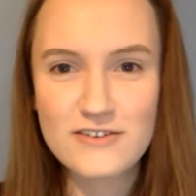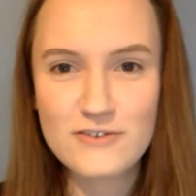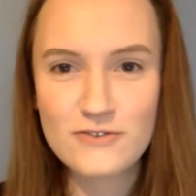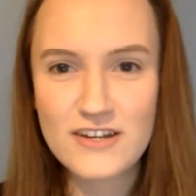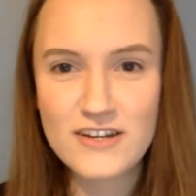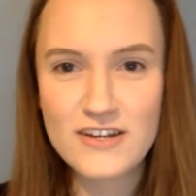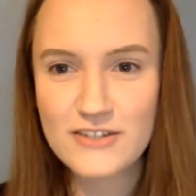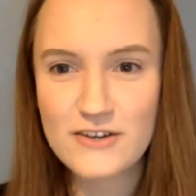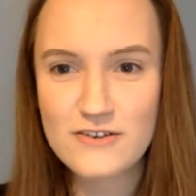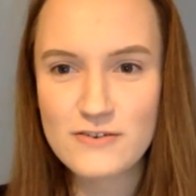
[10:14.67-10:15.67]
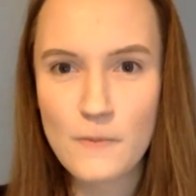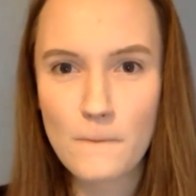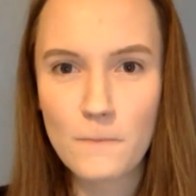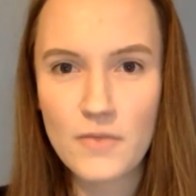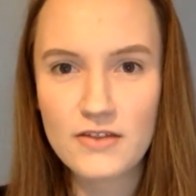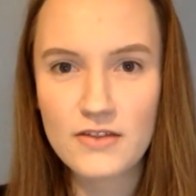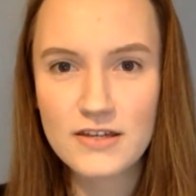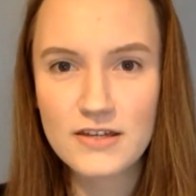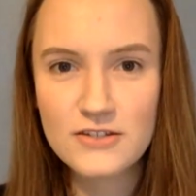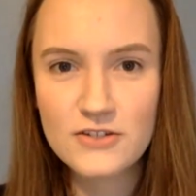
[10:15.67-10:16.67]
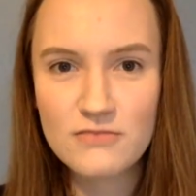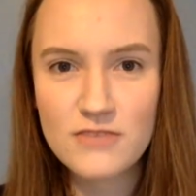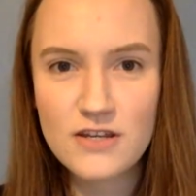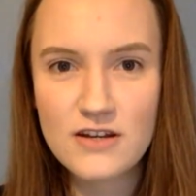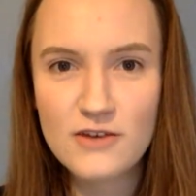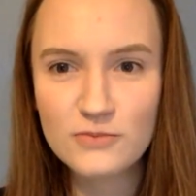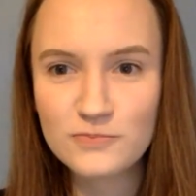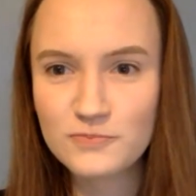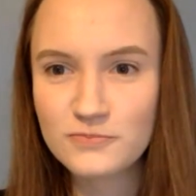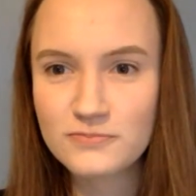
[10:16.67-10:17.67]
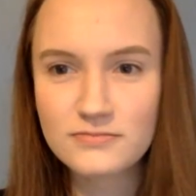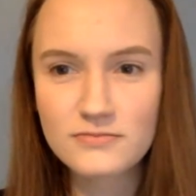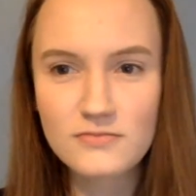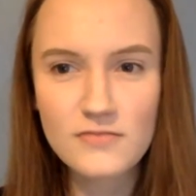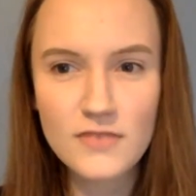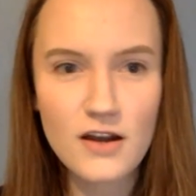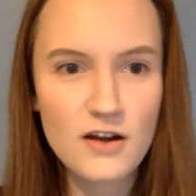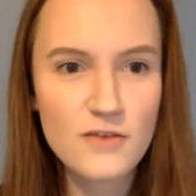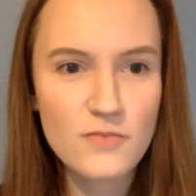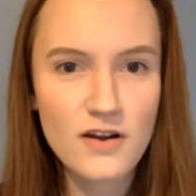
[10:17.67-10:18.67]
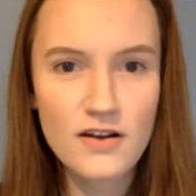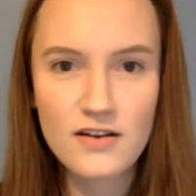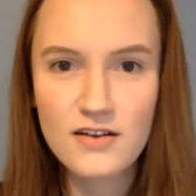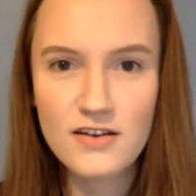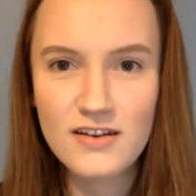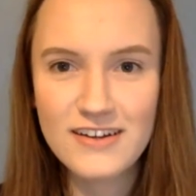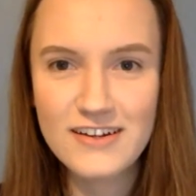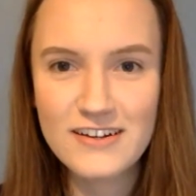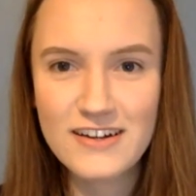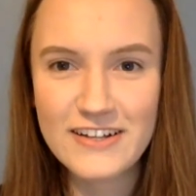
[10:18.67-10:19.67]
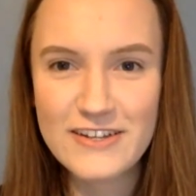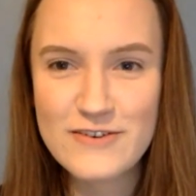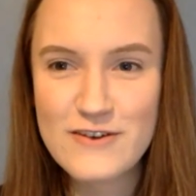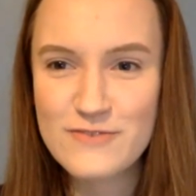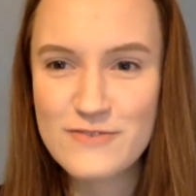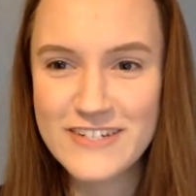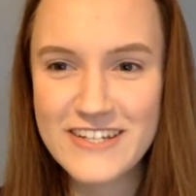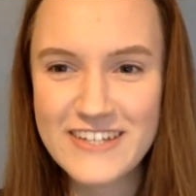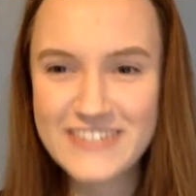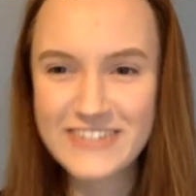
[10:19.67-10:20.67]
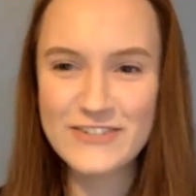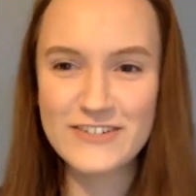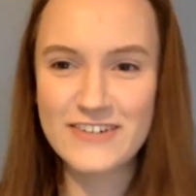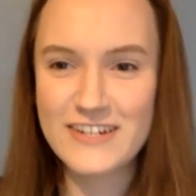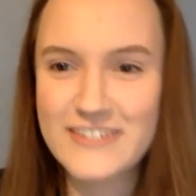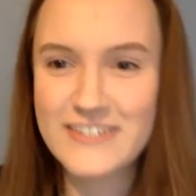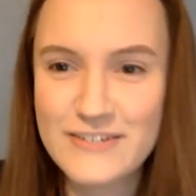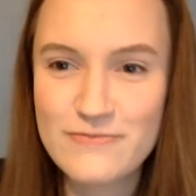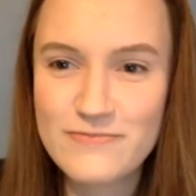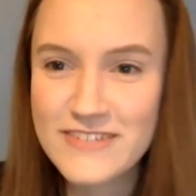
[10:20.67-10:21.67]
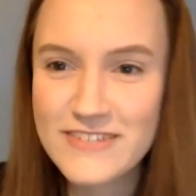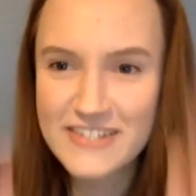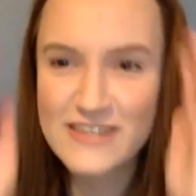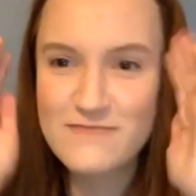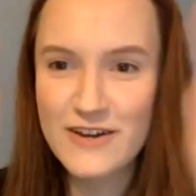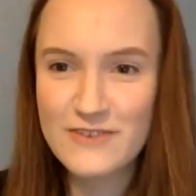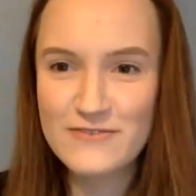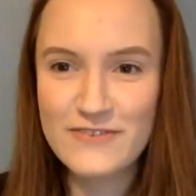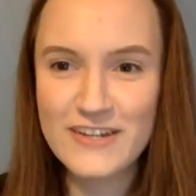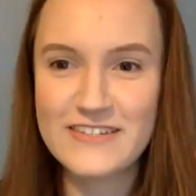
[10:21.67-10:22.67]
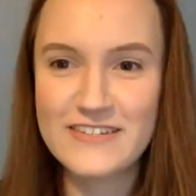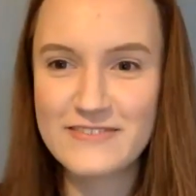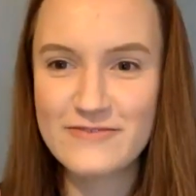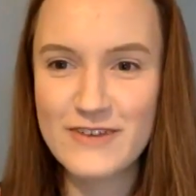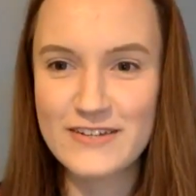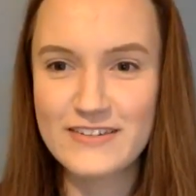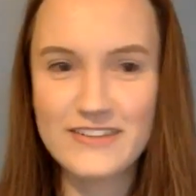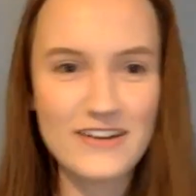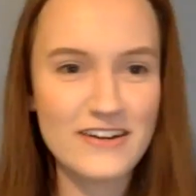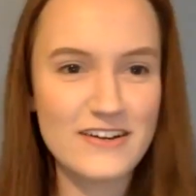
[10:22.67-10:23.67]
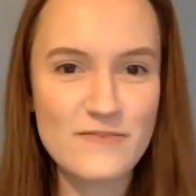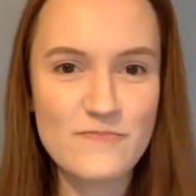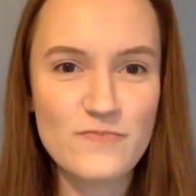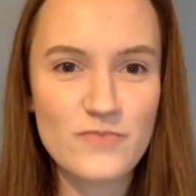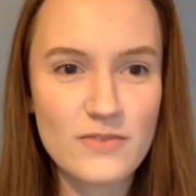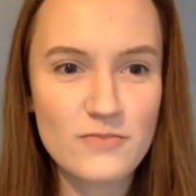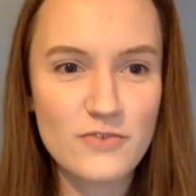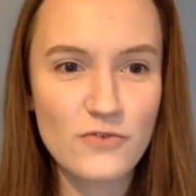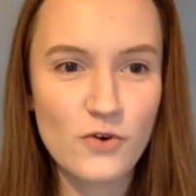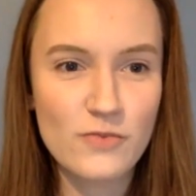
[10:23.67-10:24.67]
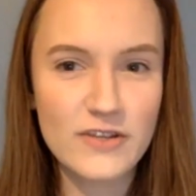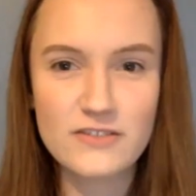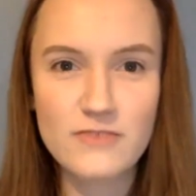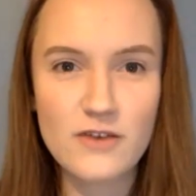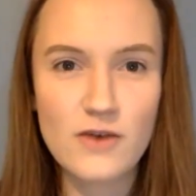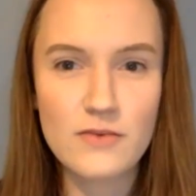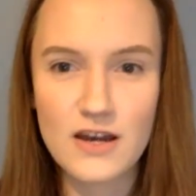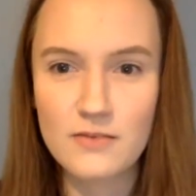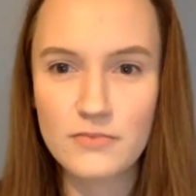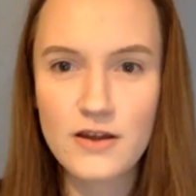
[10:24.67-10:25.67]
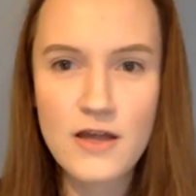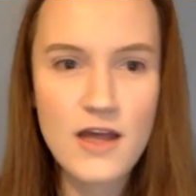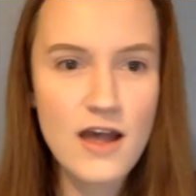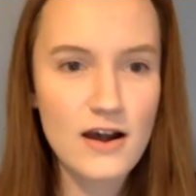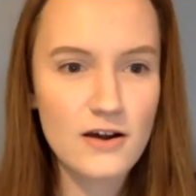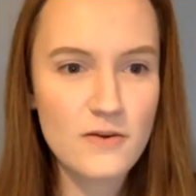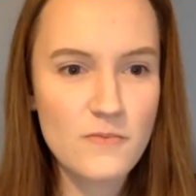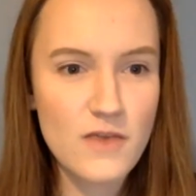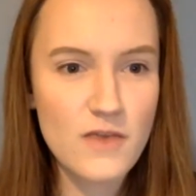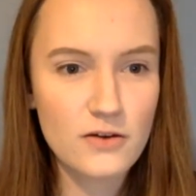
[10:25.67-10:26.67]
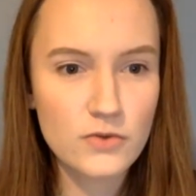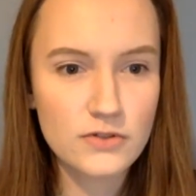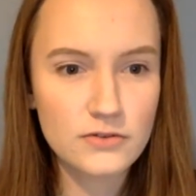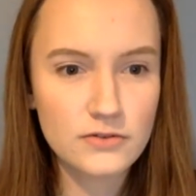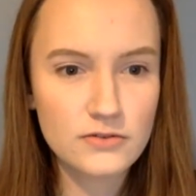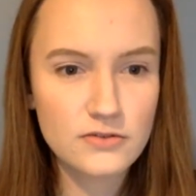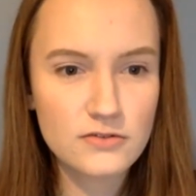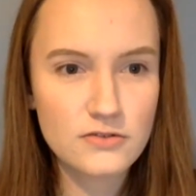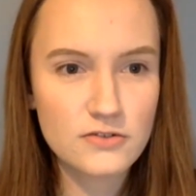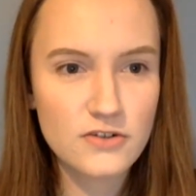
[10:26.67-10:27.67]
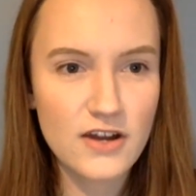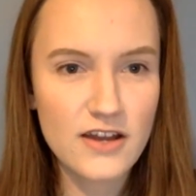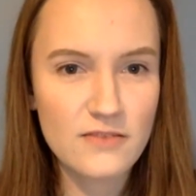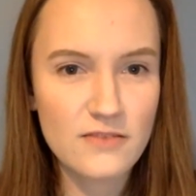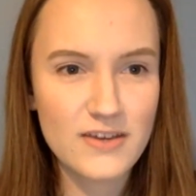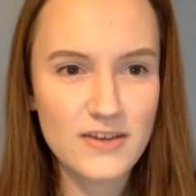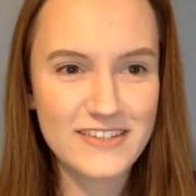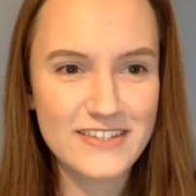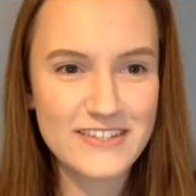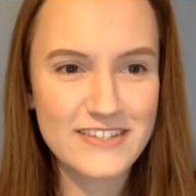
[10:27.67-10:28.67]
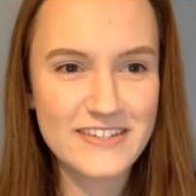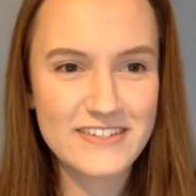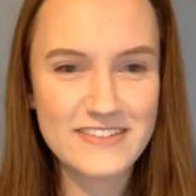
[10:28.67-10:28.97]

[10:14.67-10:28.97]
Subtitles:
Great, so I think it's just me now. Hello, everybody. It's so strange just seeing my own face and performing to my webcam, but I will try and make this as